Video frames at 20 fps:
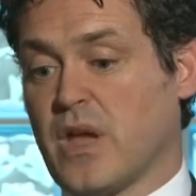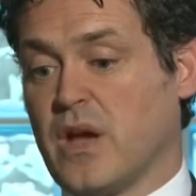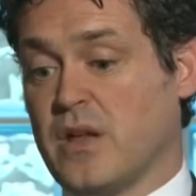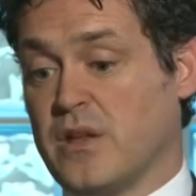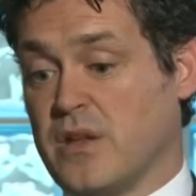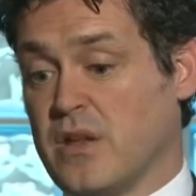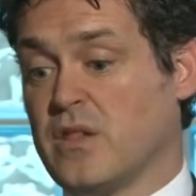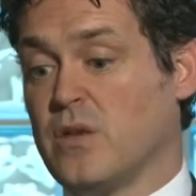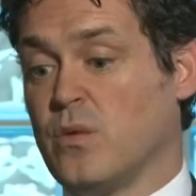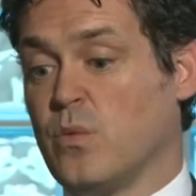
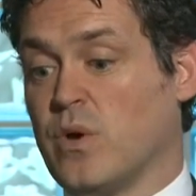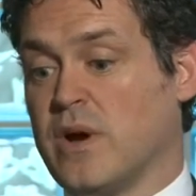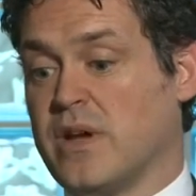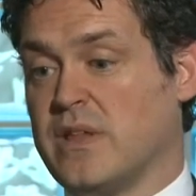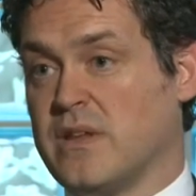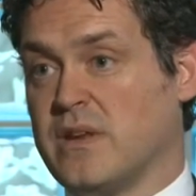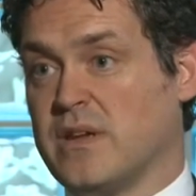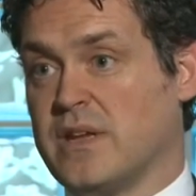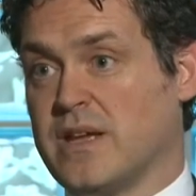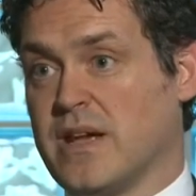Another way
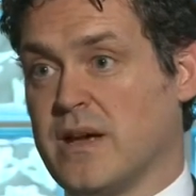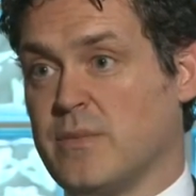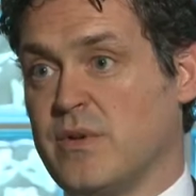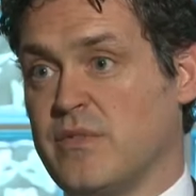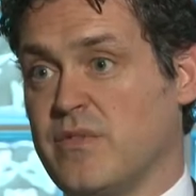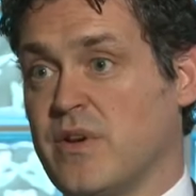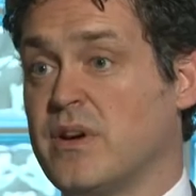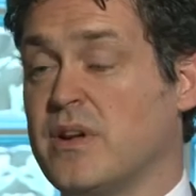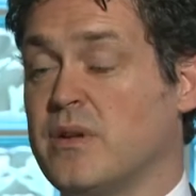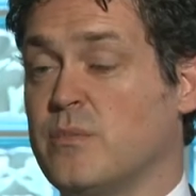that it can
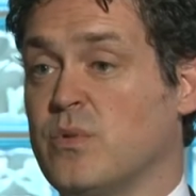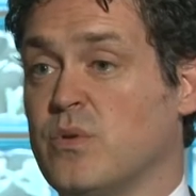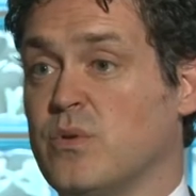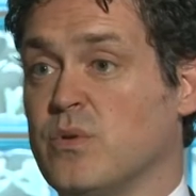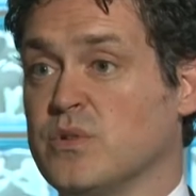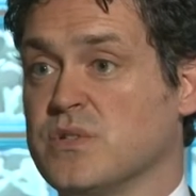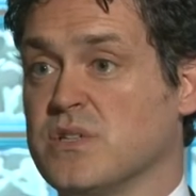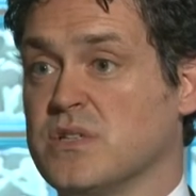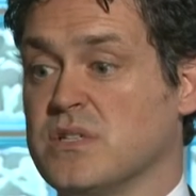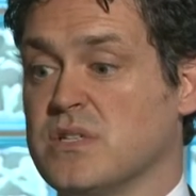be very
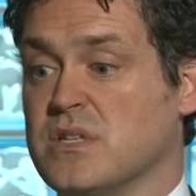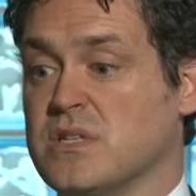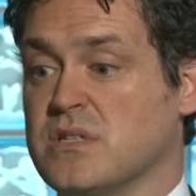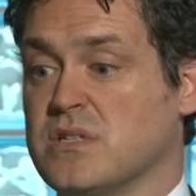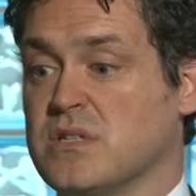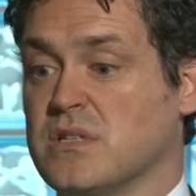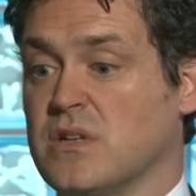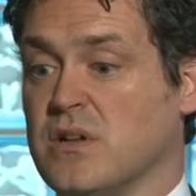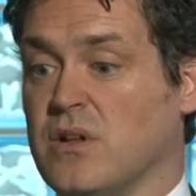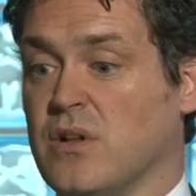important
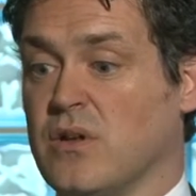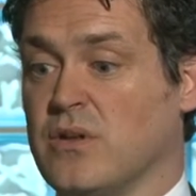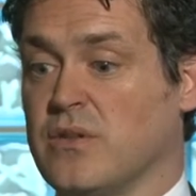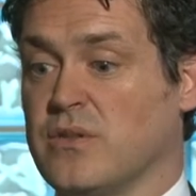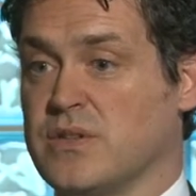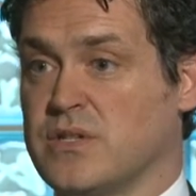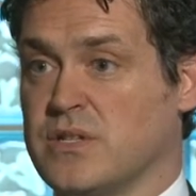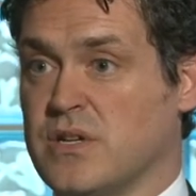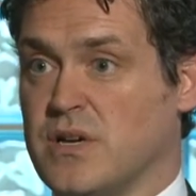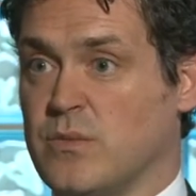is that a lot of
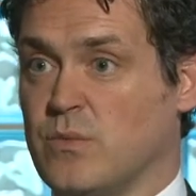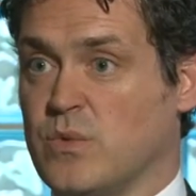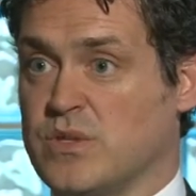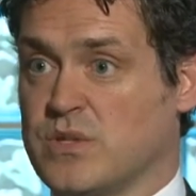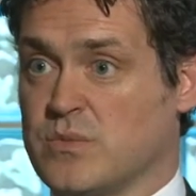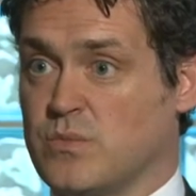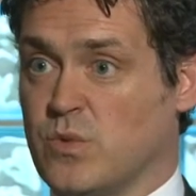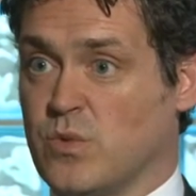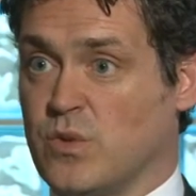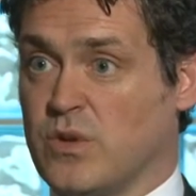the time with
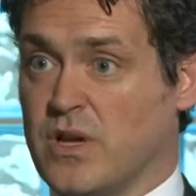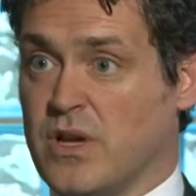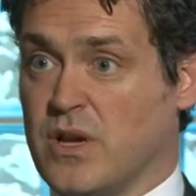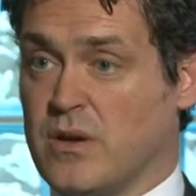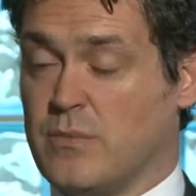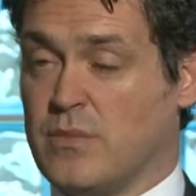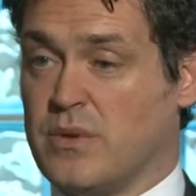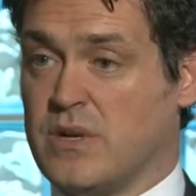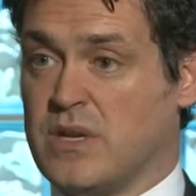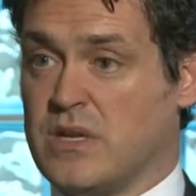smaller
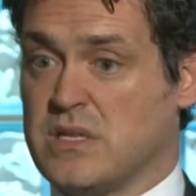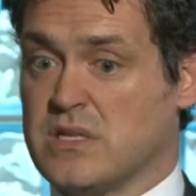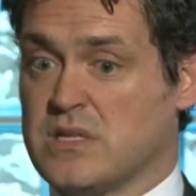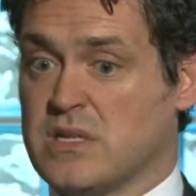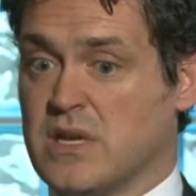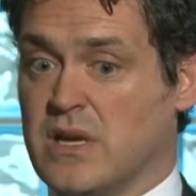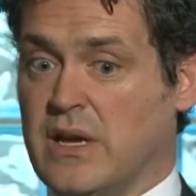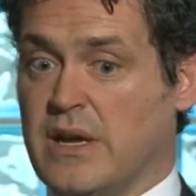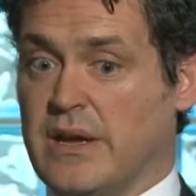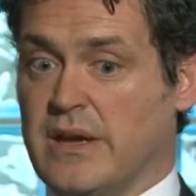companies,